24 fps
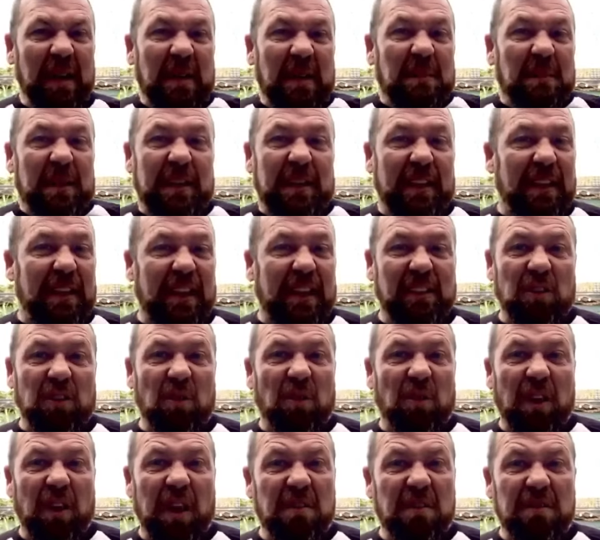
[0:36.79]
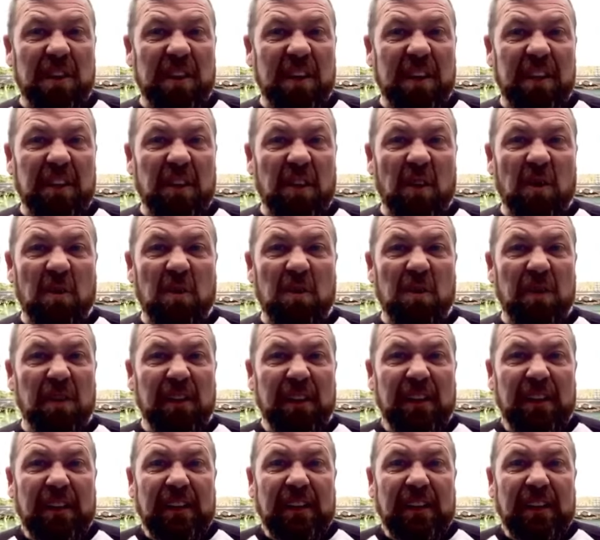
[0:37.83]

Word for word: I, mean, that's all I really know